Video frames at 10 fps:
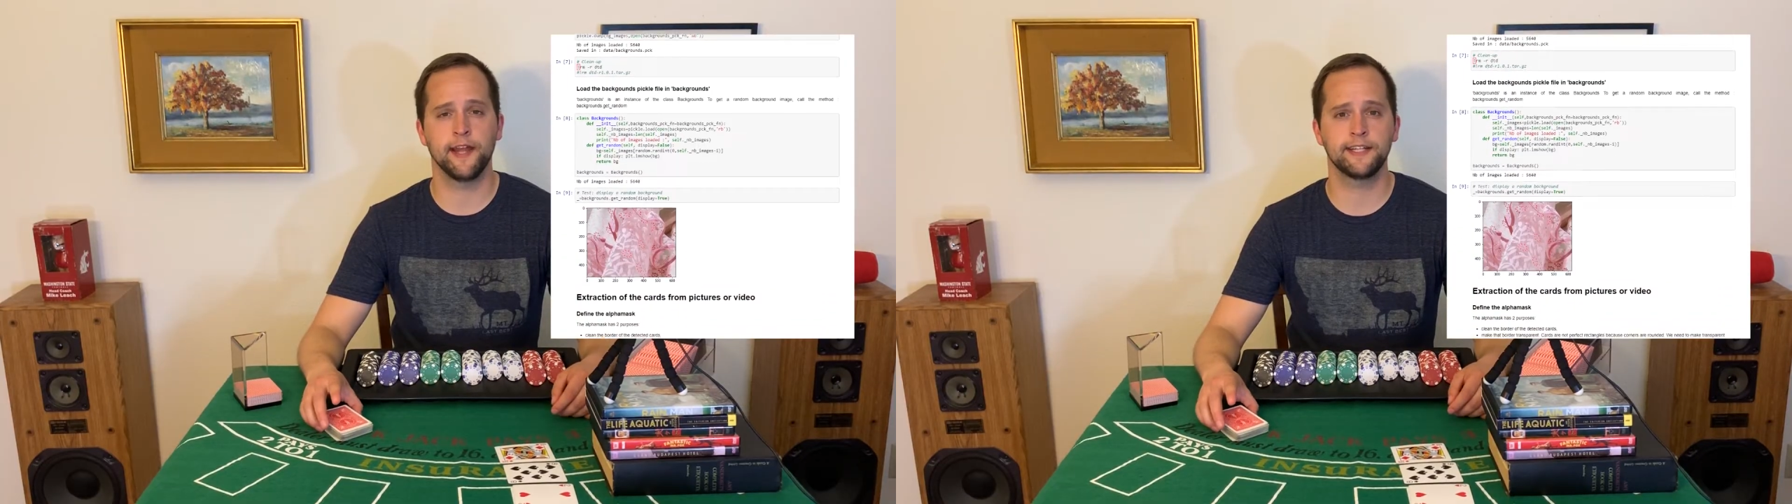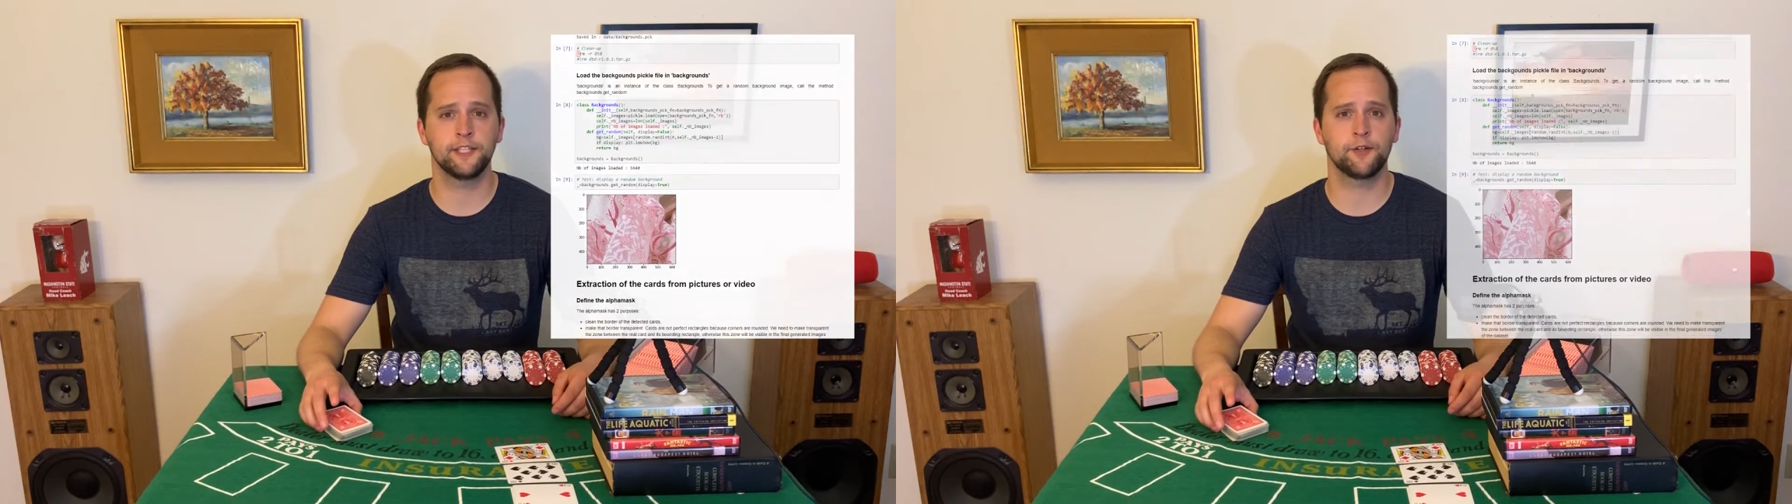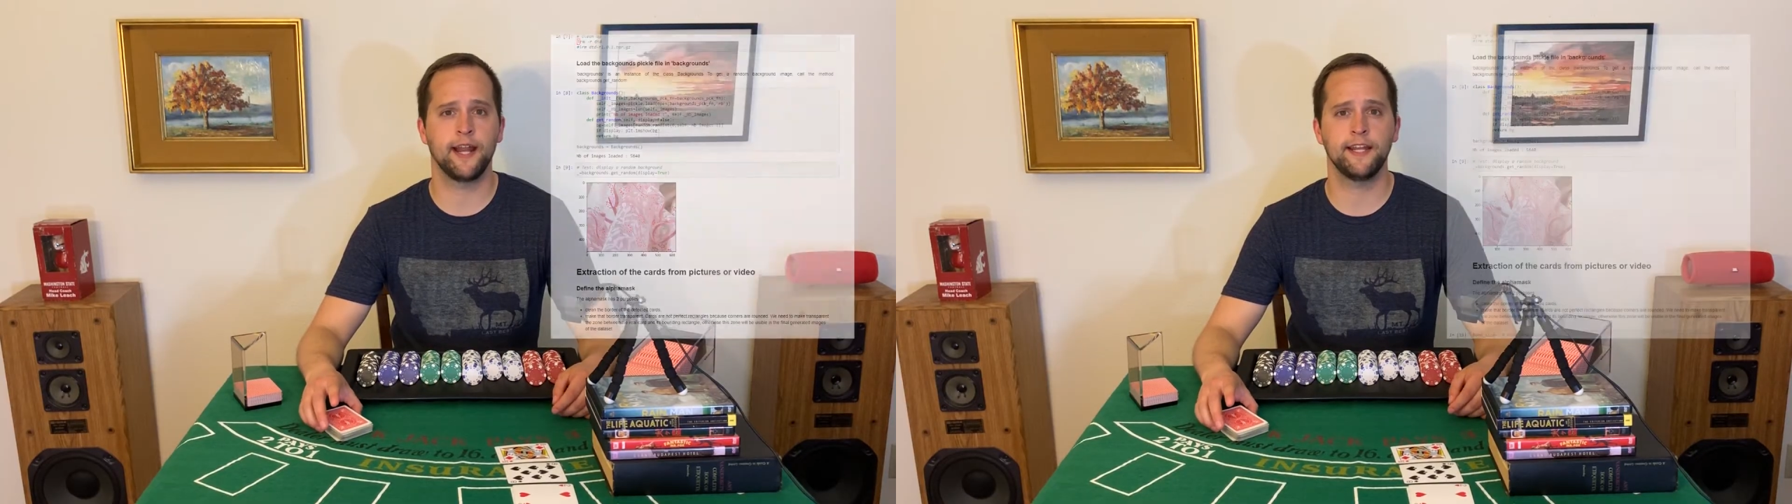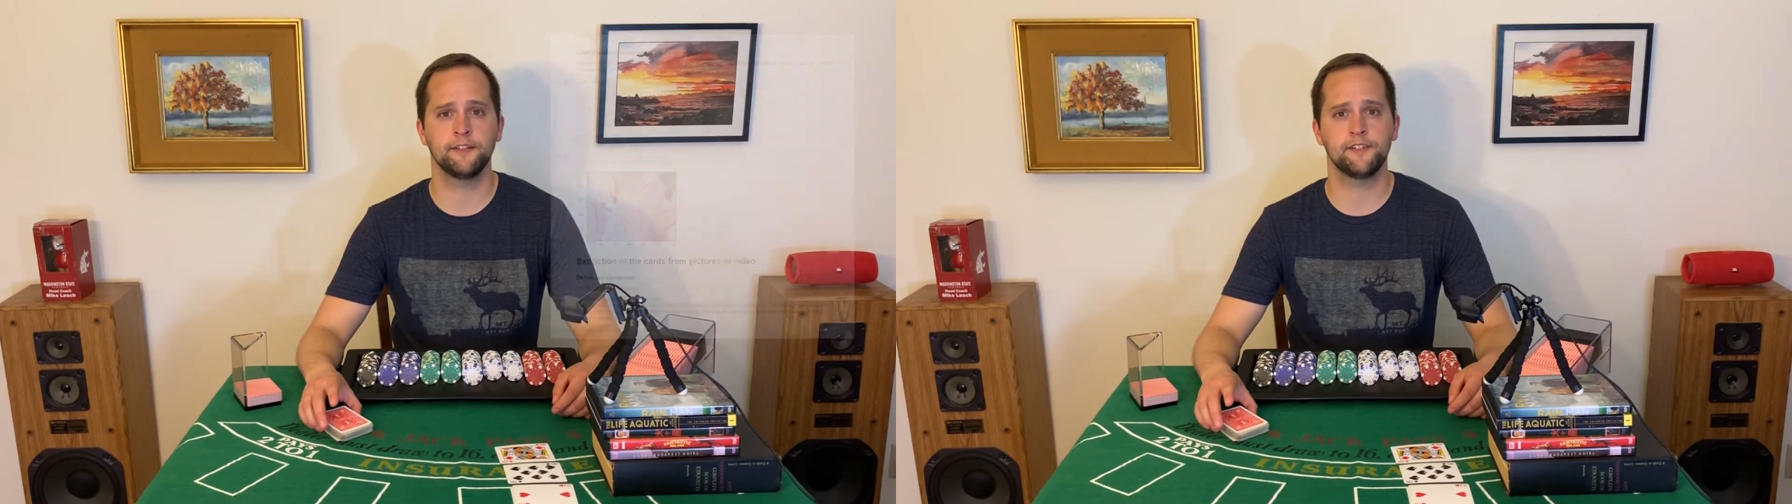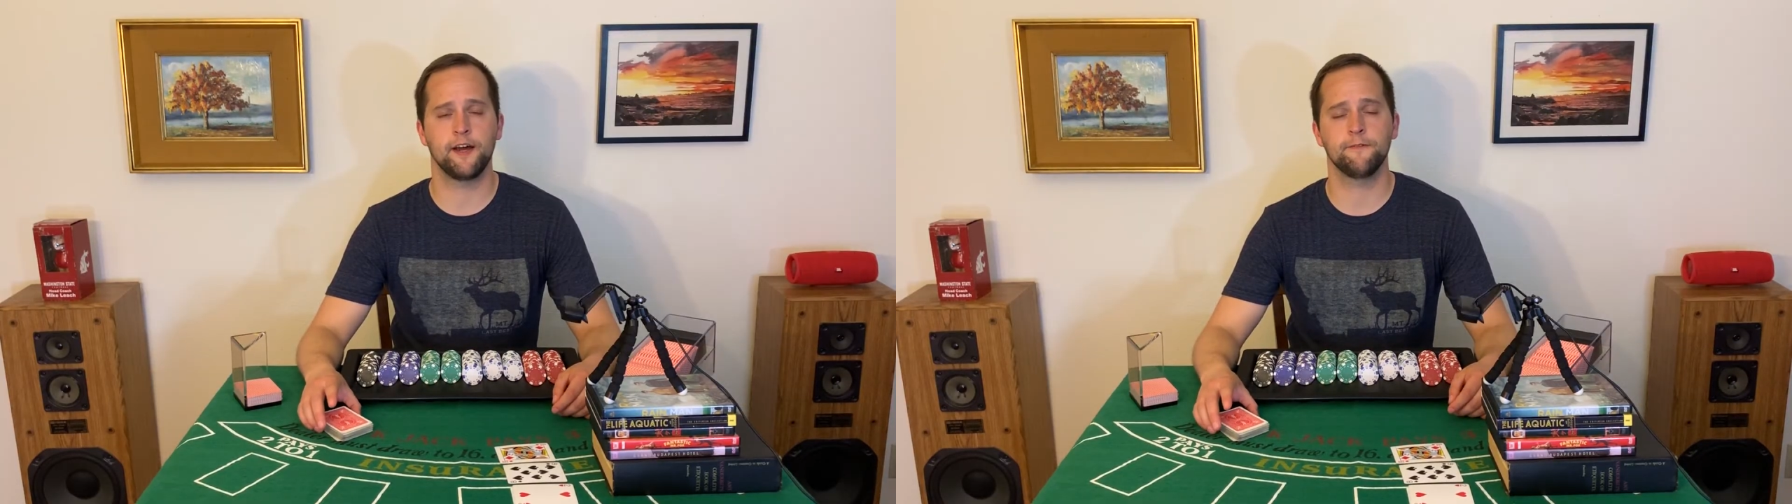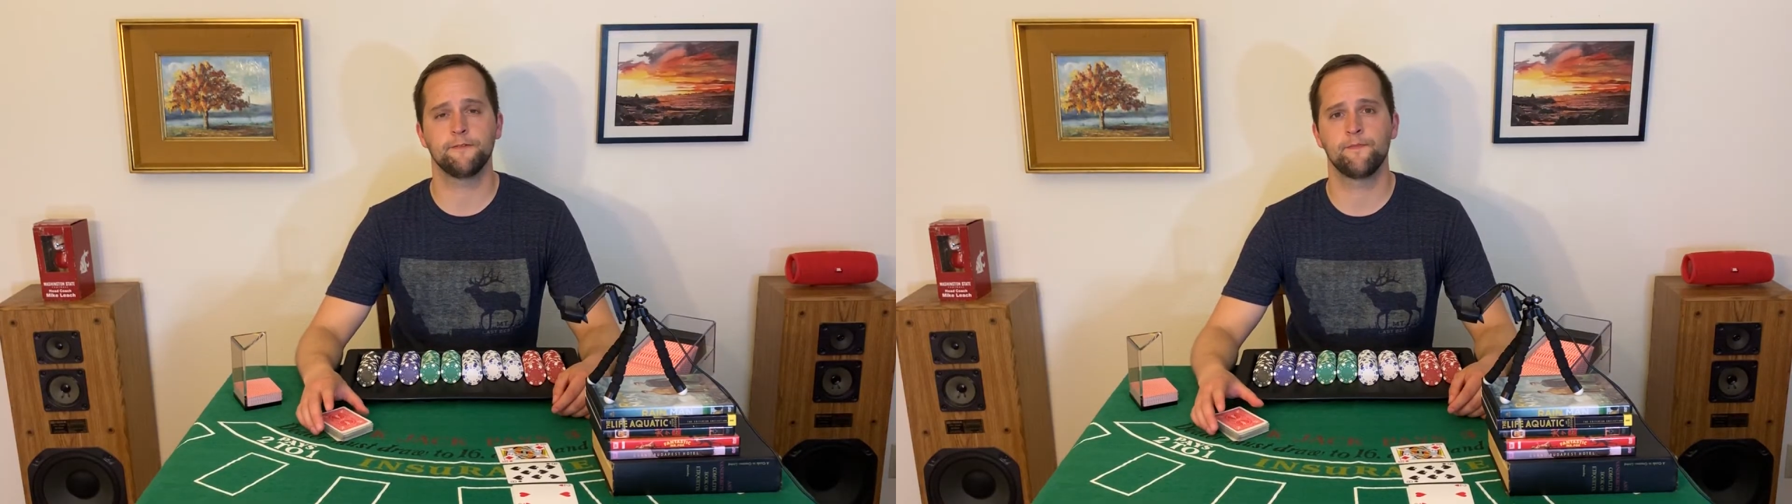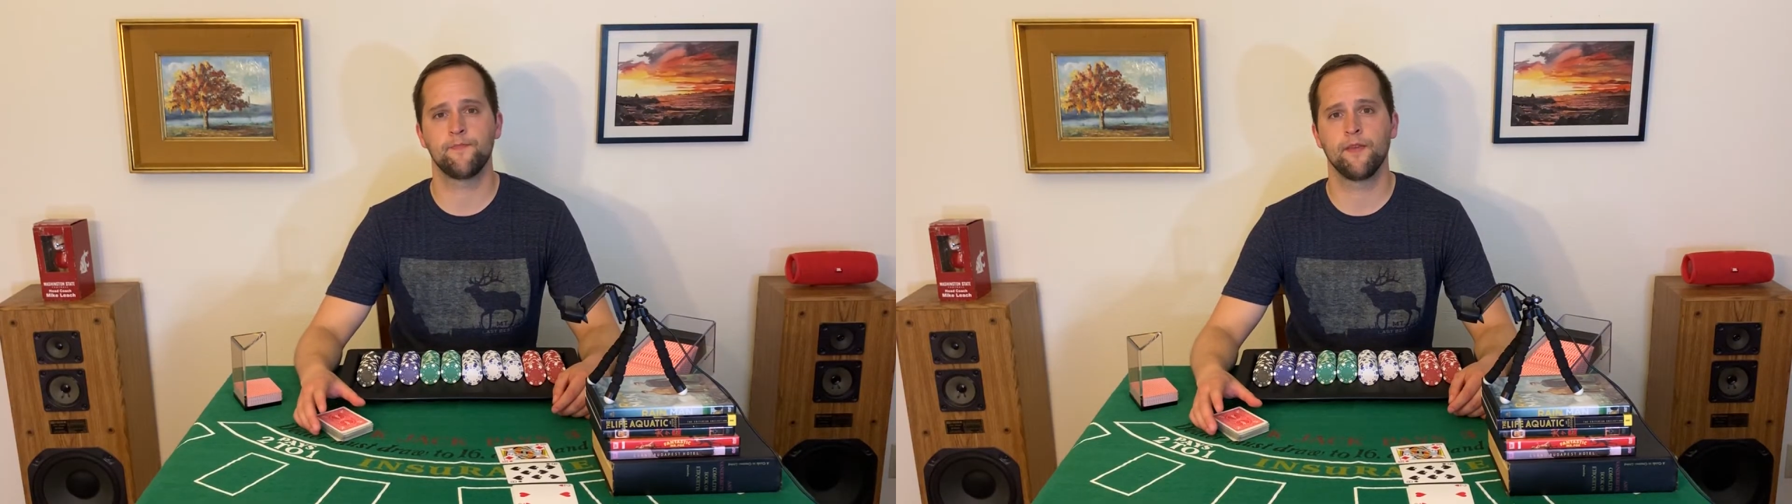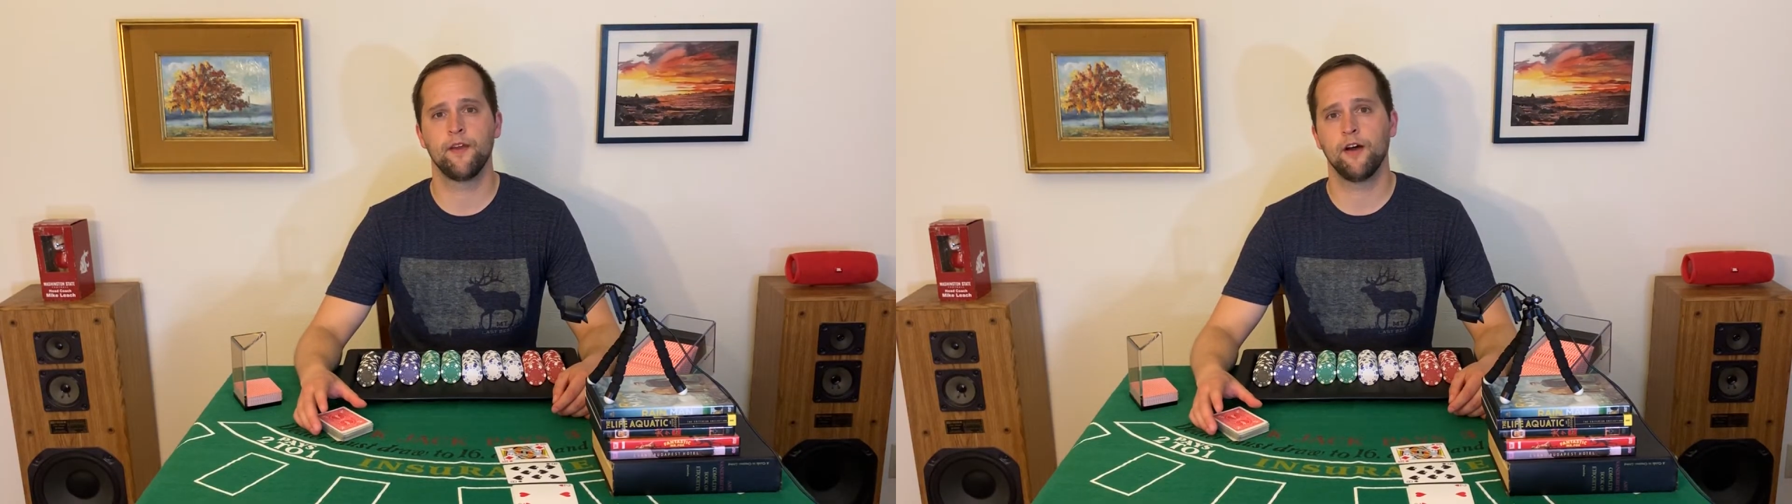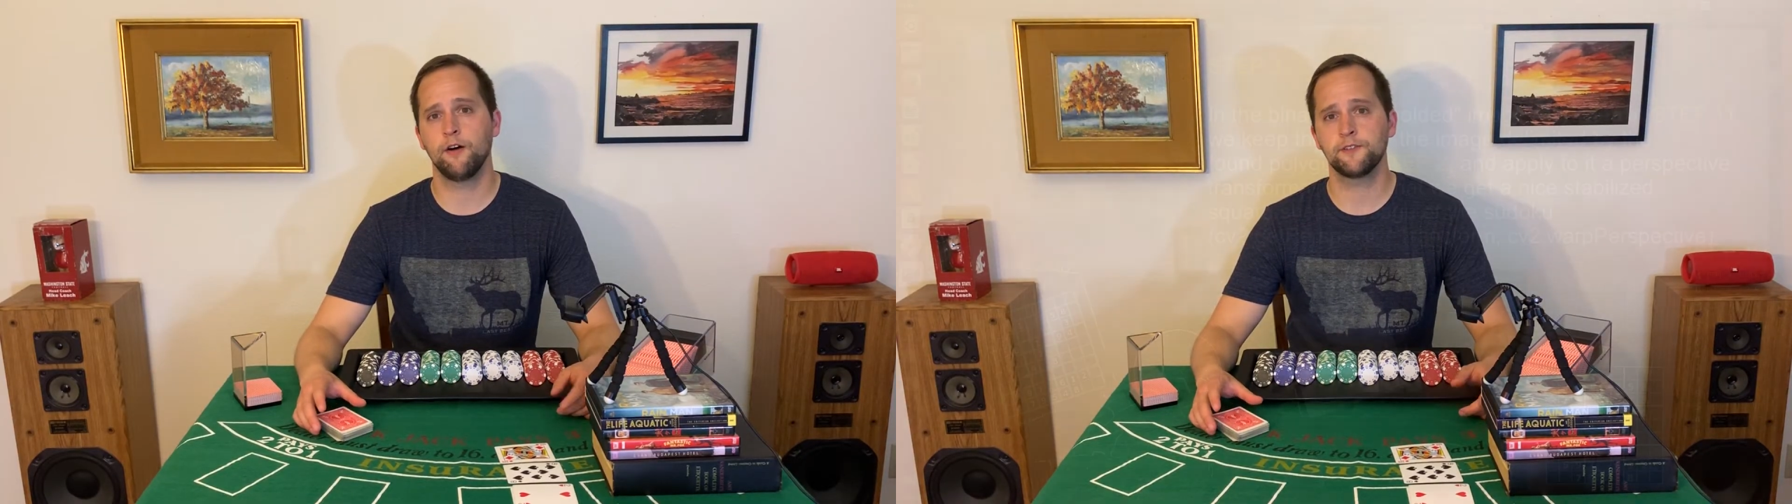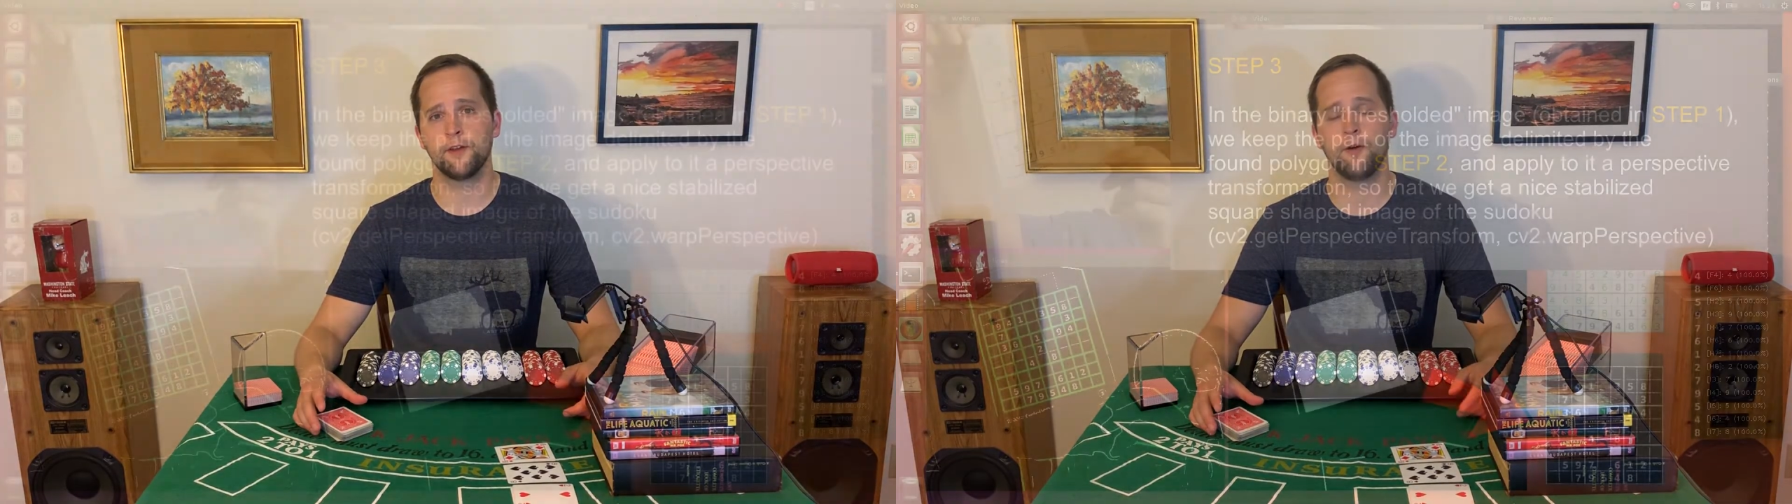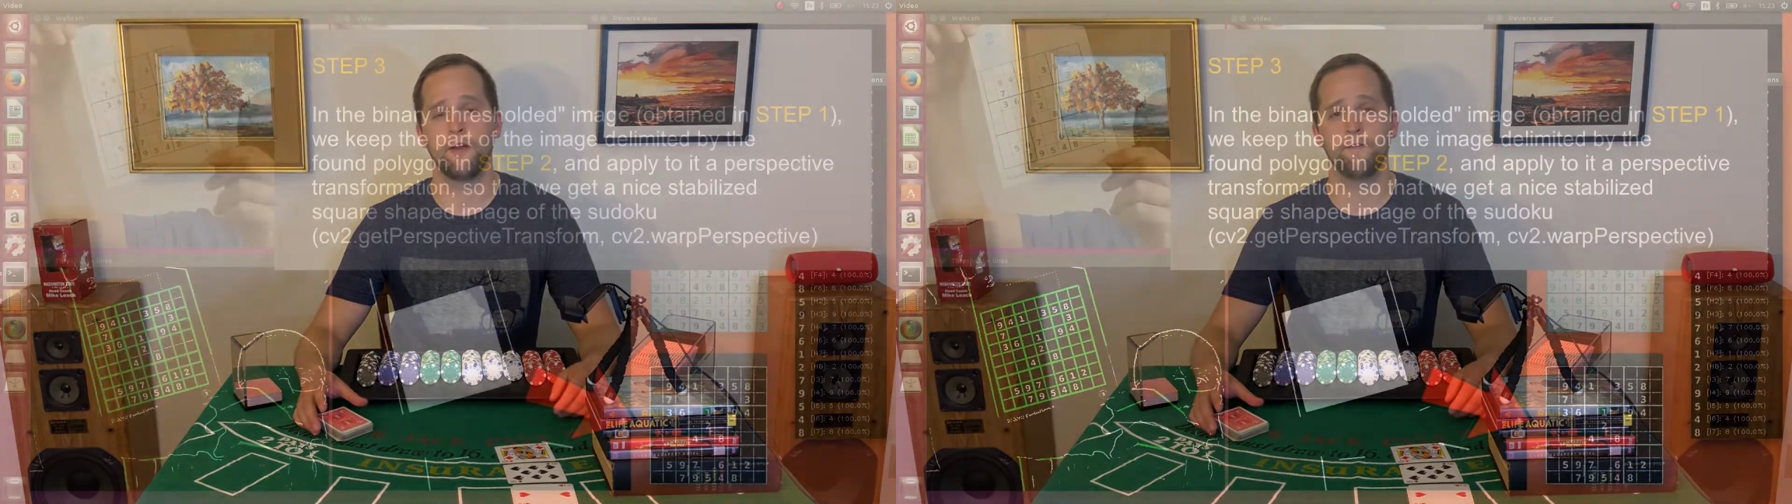like to try it yourself. Also,